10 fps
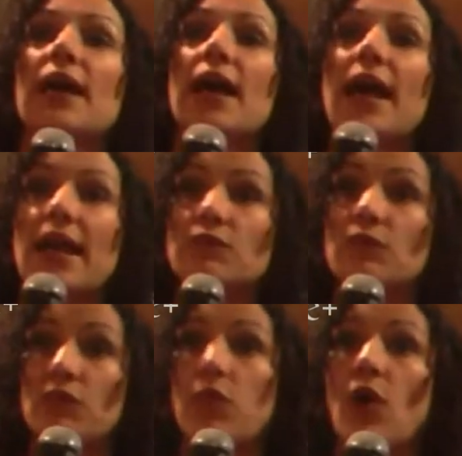and
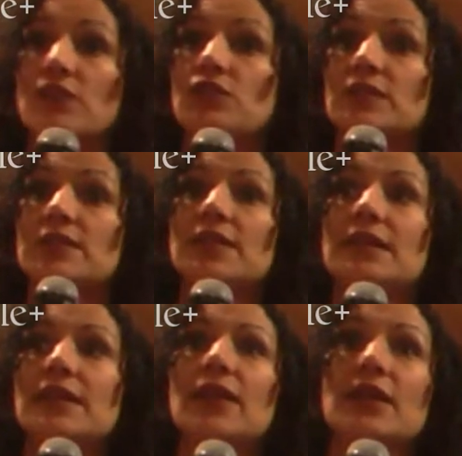launched a
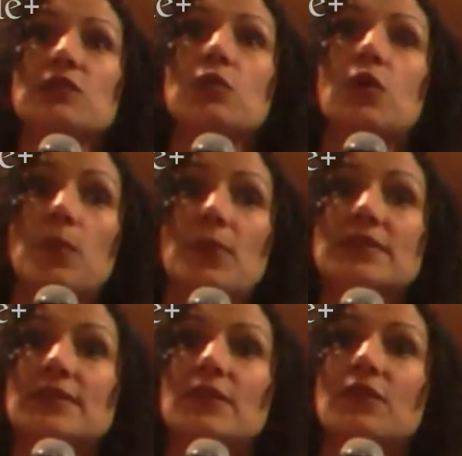CD that is called The
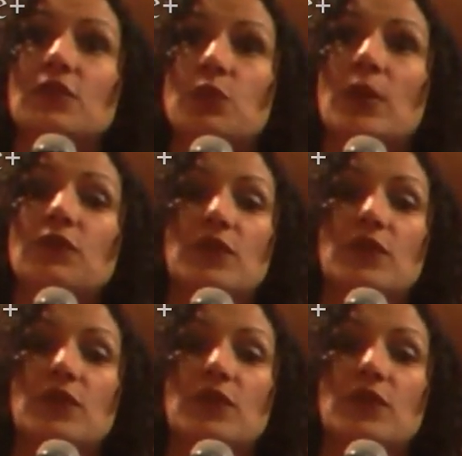Business of the 21st